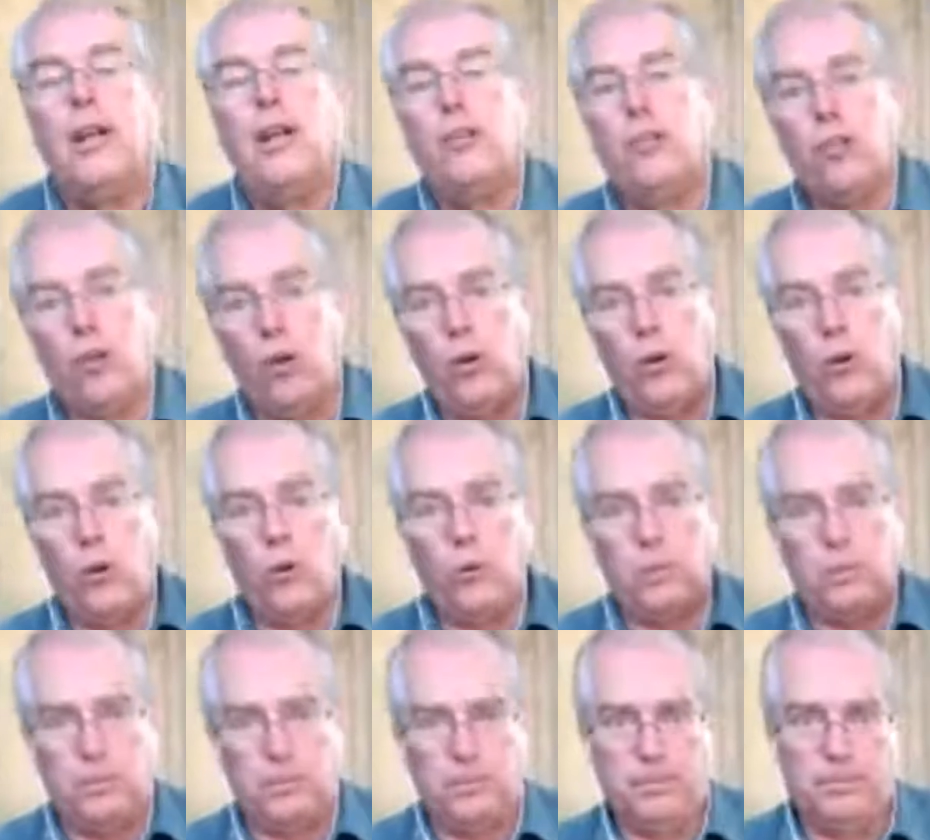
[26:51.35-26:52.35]
So,
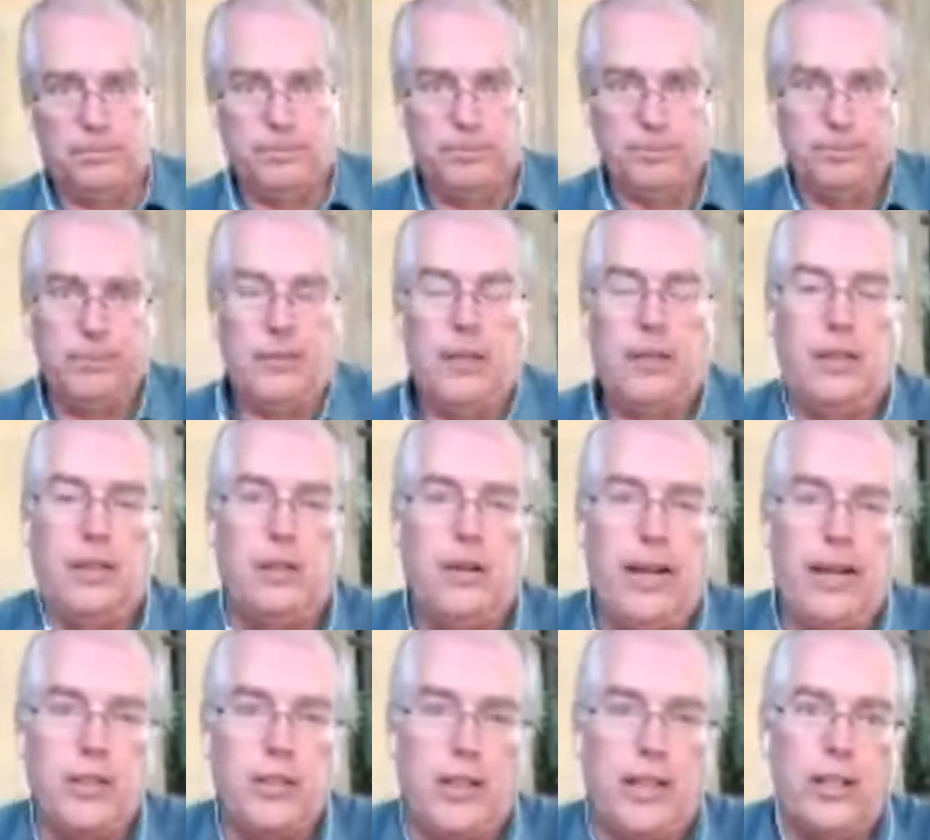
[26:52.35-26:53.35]

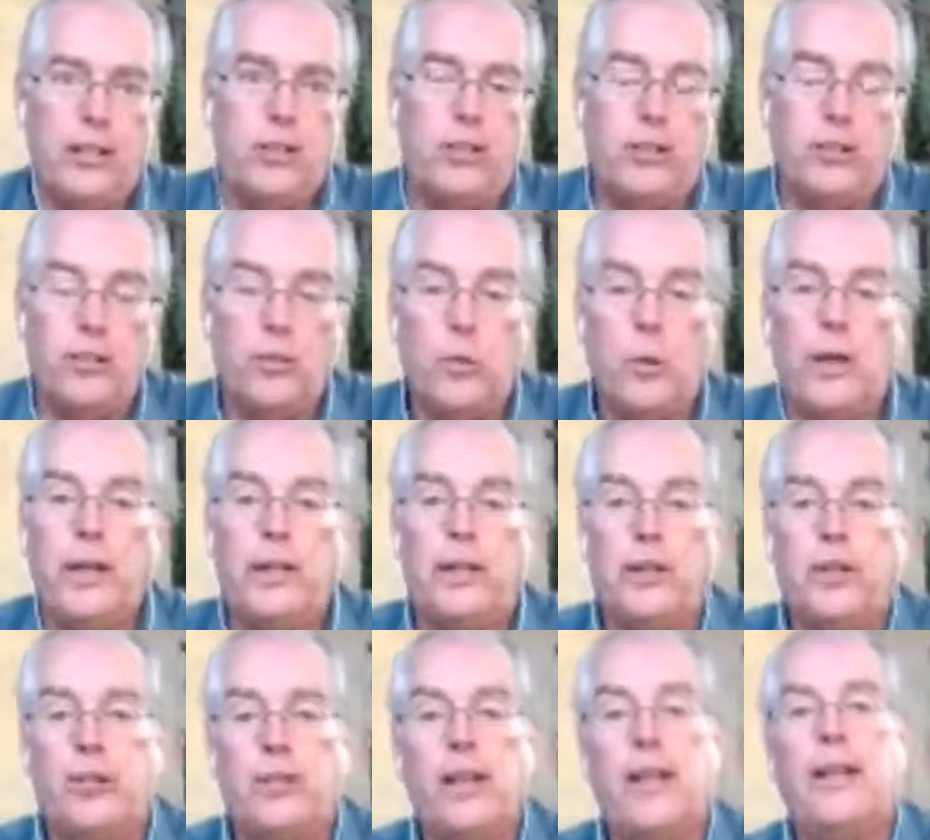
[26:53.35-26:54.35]
congratulations. And 20
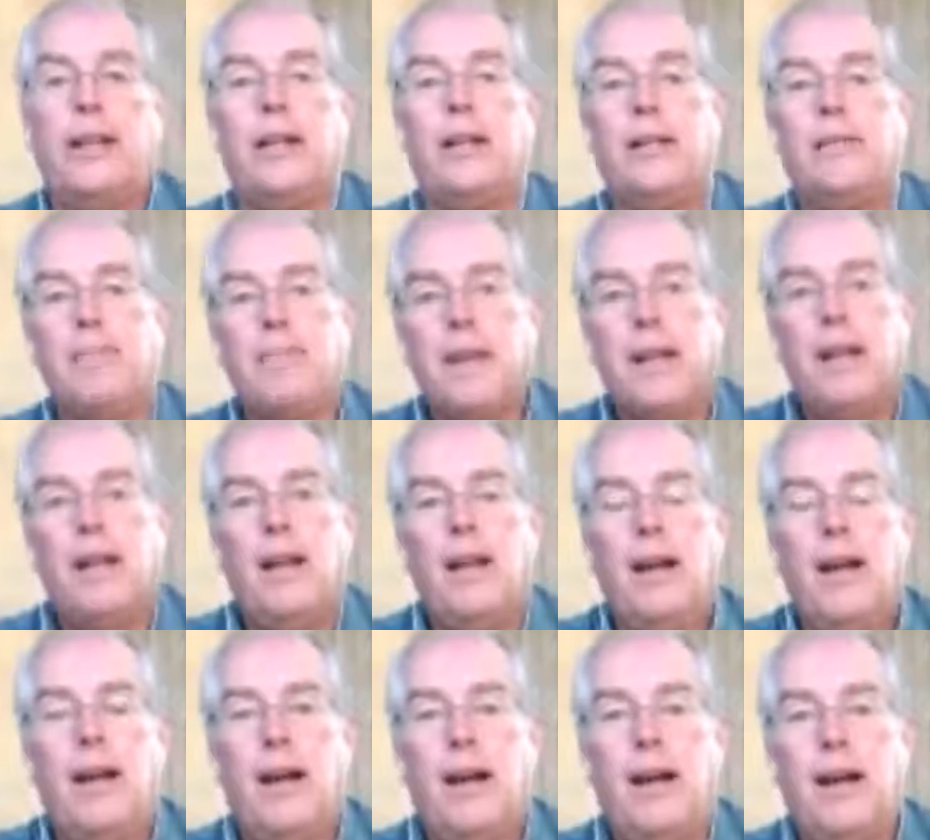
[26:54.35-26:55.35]
years later,
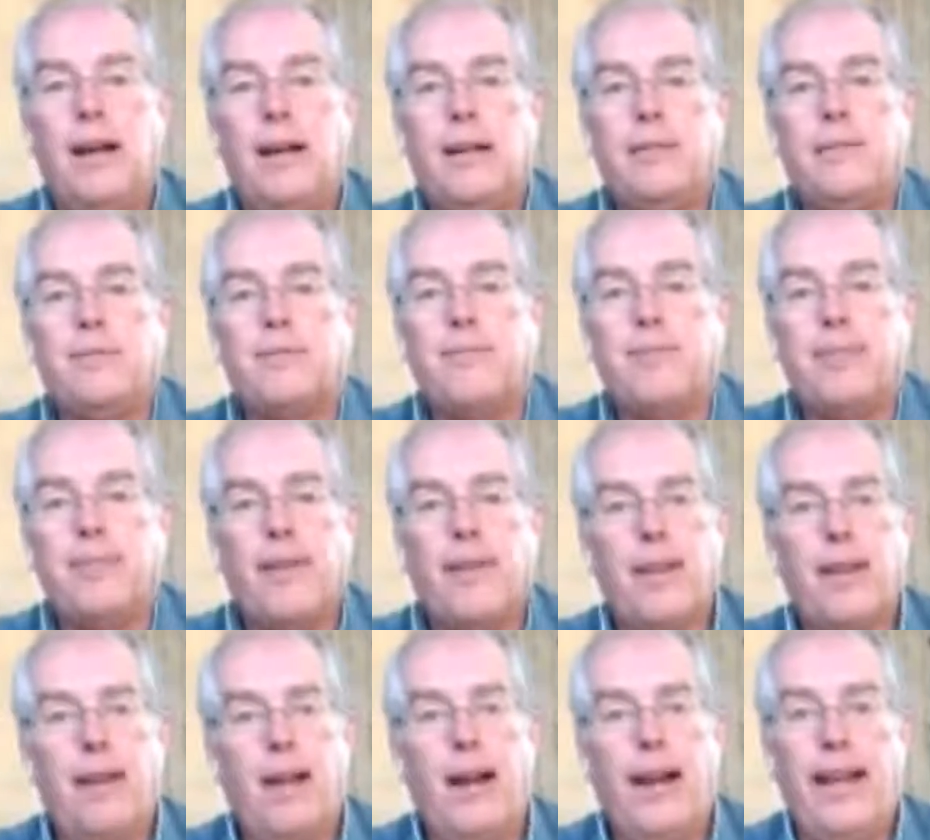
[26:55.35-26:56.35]
uh,
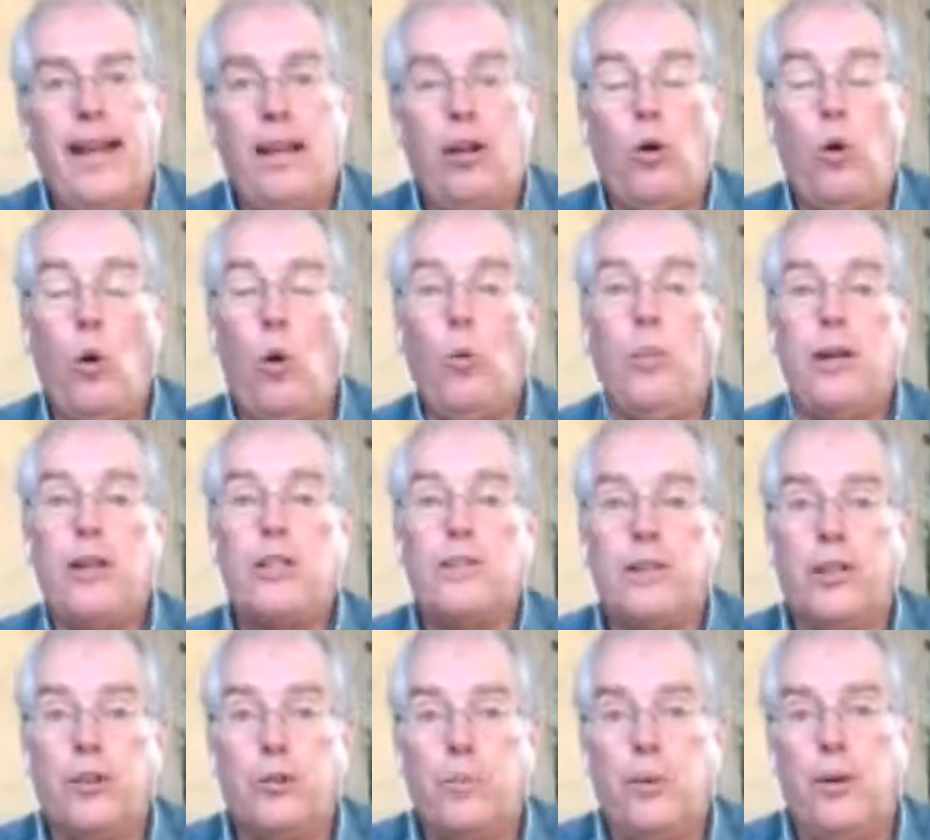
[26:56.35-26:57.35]
I had a whole bunch of
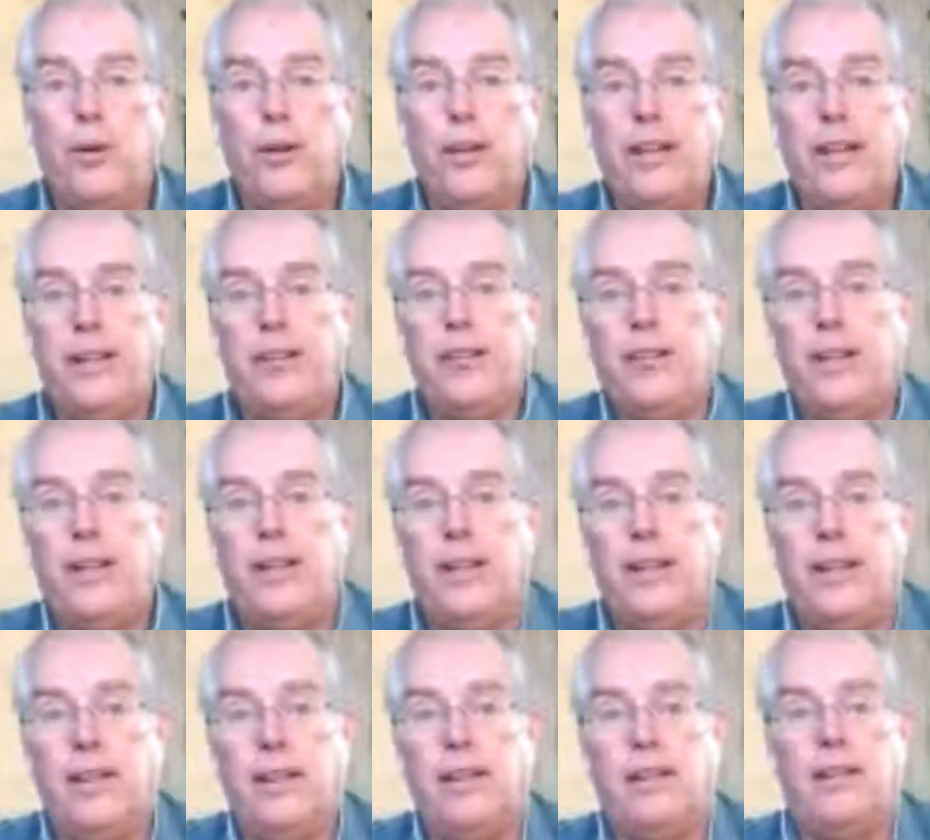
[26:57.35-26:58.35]
experience in
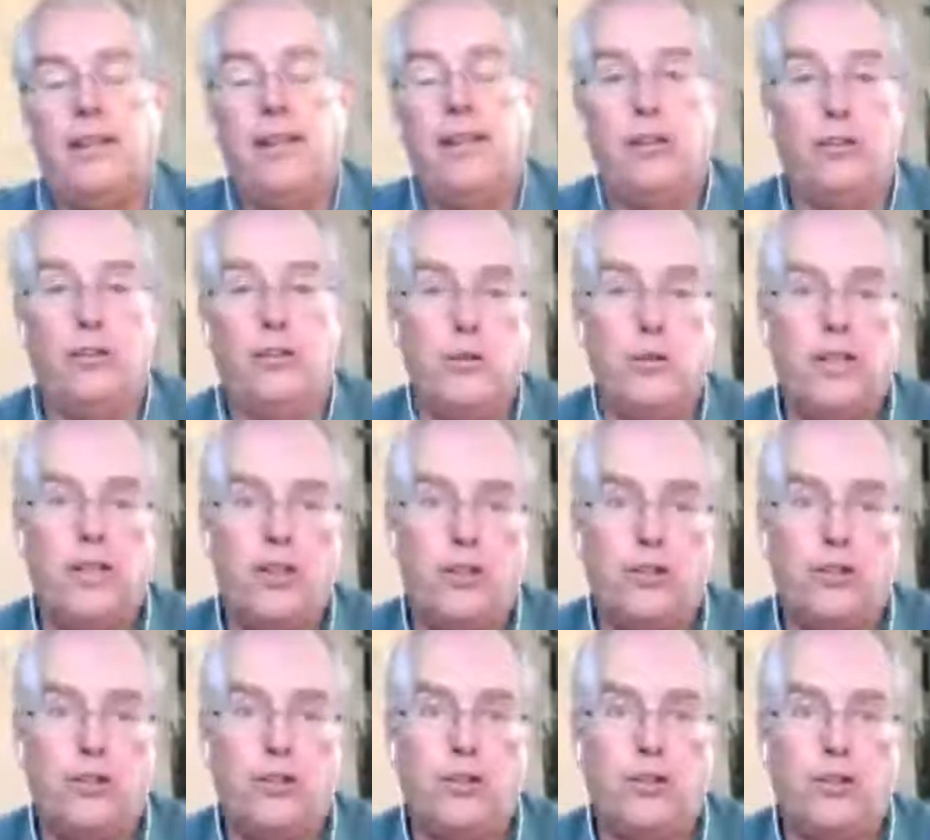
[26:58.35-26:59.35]
the, in the food
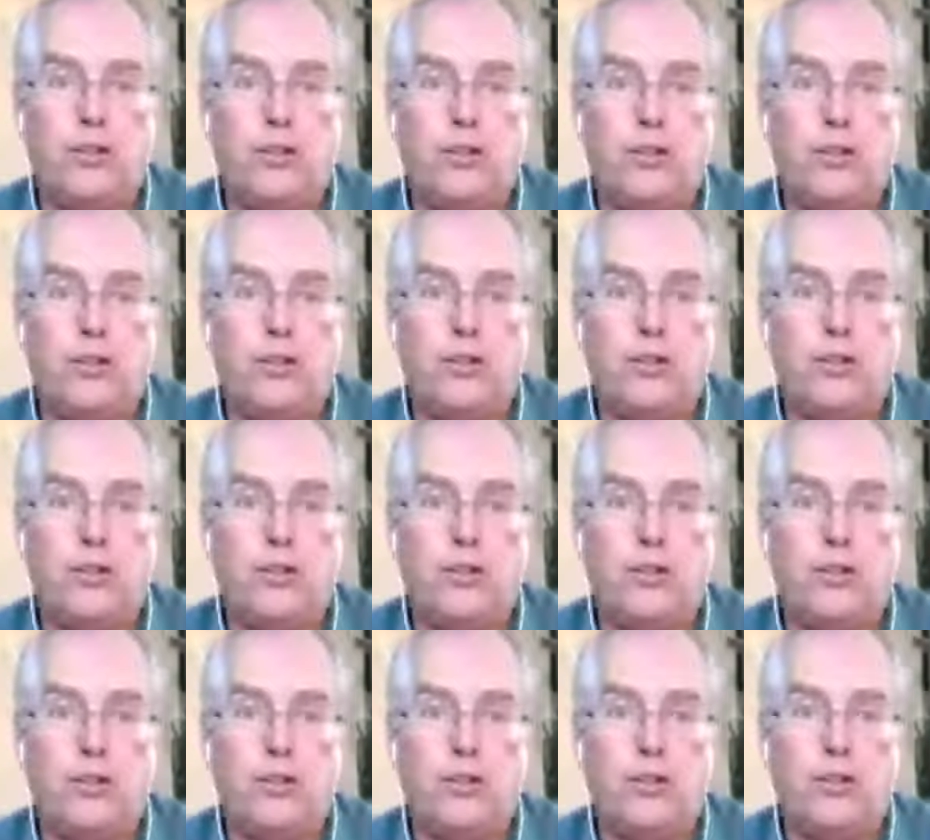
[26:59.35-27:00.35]
industry,
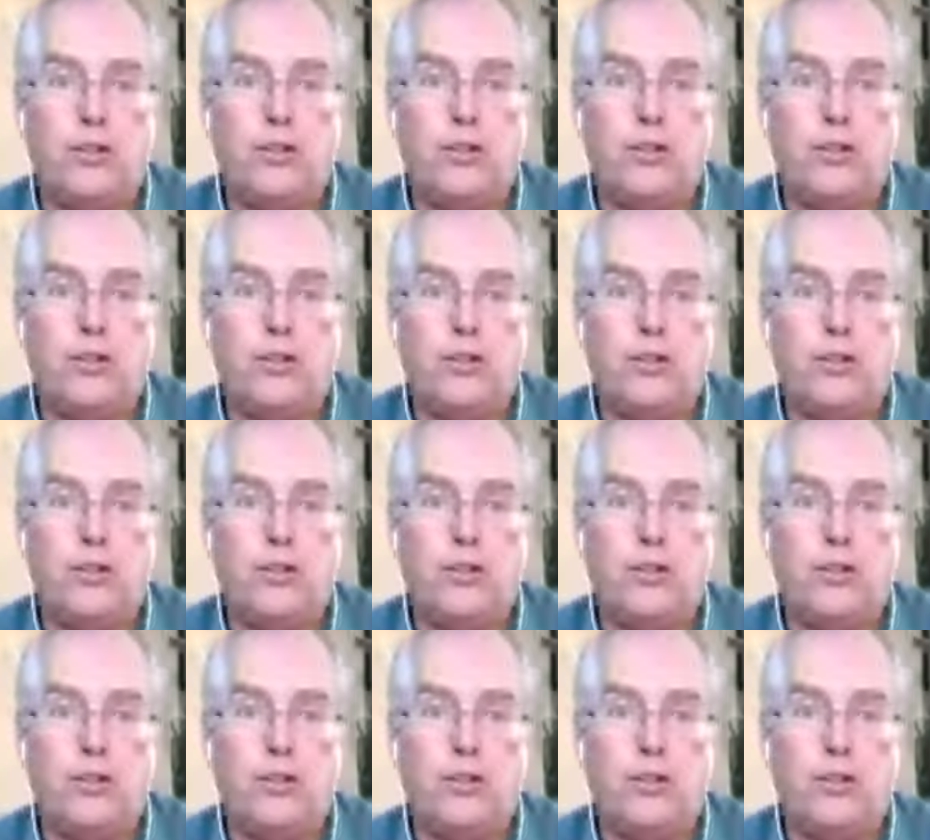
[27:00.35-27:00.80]
and left it